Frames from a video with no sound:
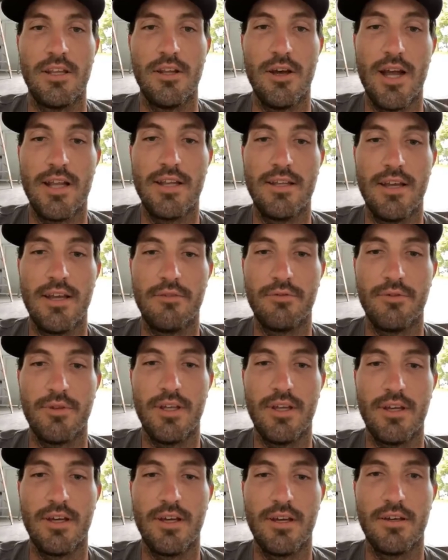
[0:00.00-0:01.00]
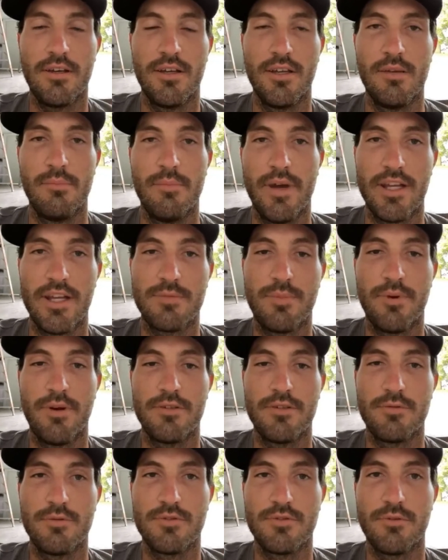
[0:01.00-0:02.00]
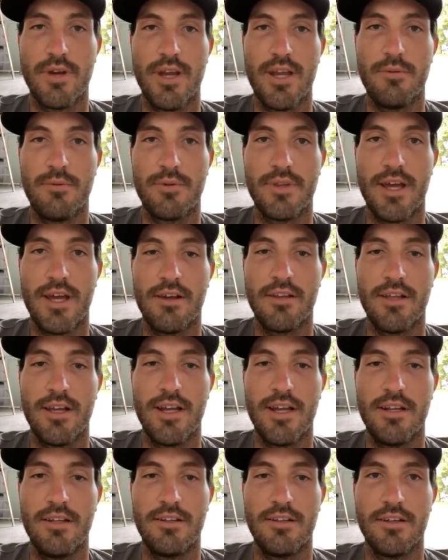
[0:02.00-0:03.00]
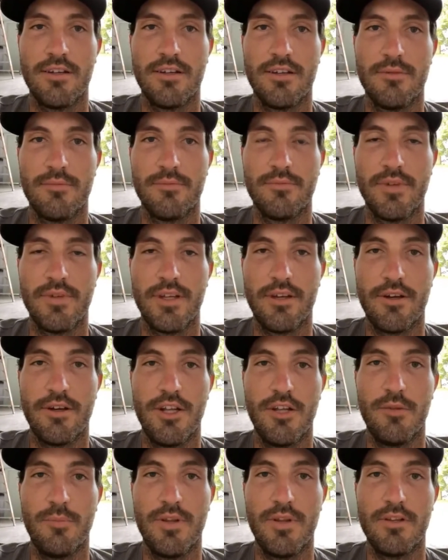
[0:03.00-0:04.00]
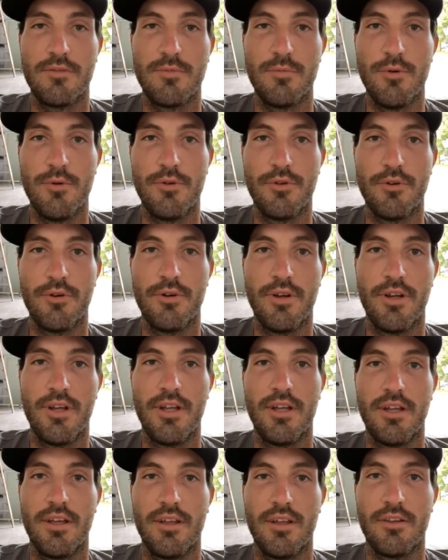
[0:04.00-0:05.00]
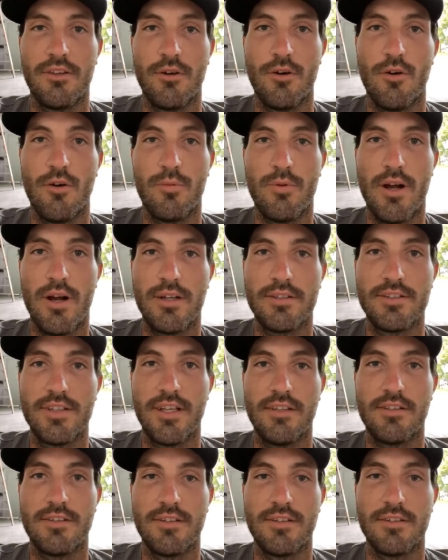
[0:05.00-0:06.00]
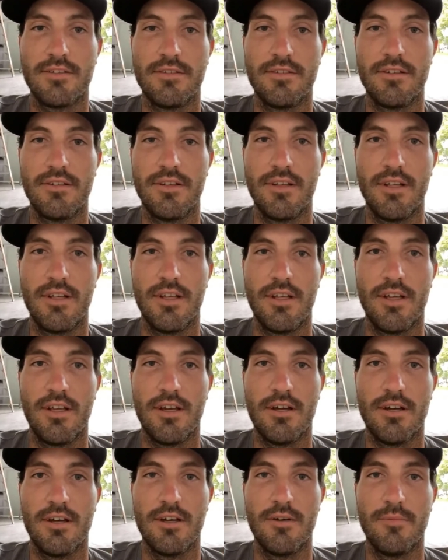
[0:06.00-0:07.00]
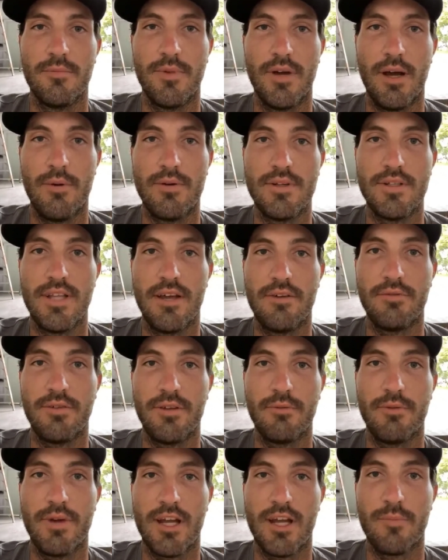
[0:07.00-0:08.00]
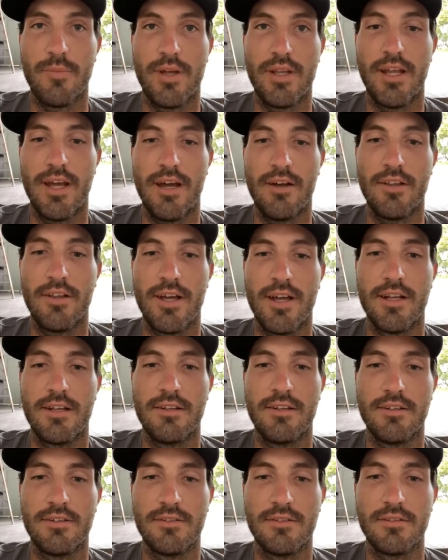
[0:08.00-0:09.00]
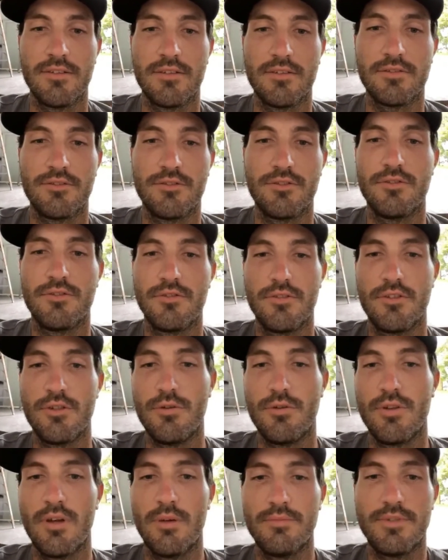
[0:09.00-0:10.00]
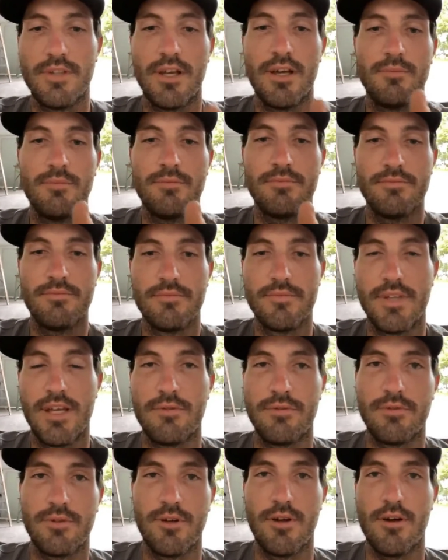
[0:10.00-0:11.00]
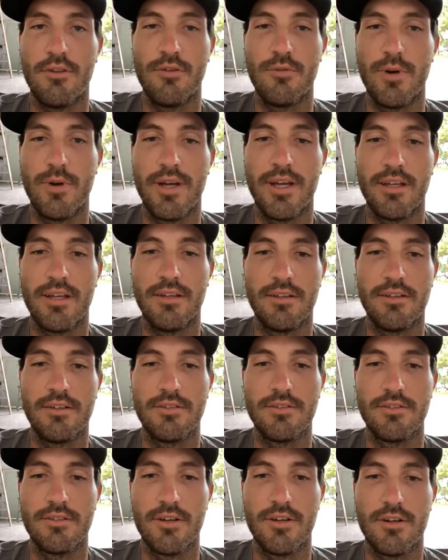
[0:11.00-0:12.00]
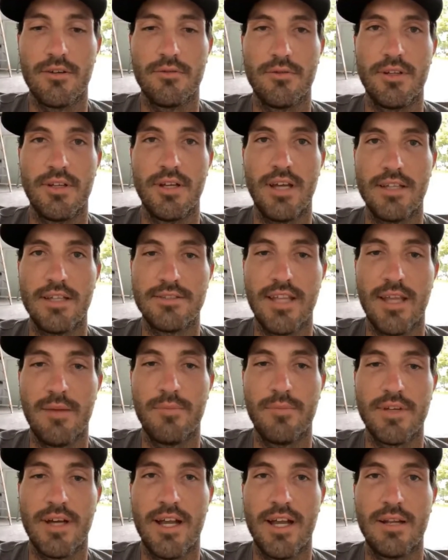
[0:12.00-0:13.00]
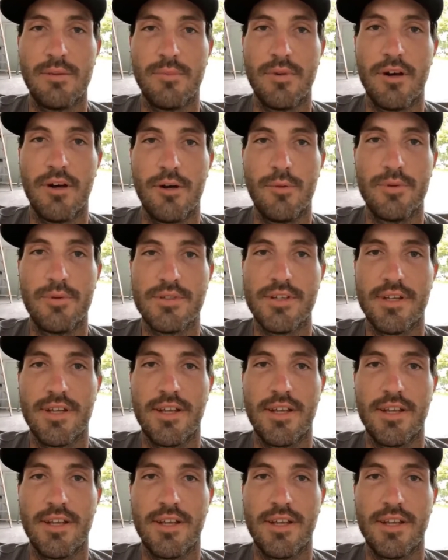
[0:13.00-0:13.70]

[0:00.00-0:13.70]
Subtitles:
definitely, my experience was great with Allied. It couldn't have been smoother, the whole process, and I would definitely recommend Allied. 2 thumbs up, definitely all the way. So I stand behind them 100%.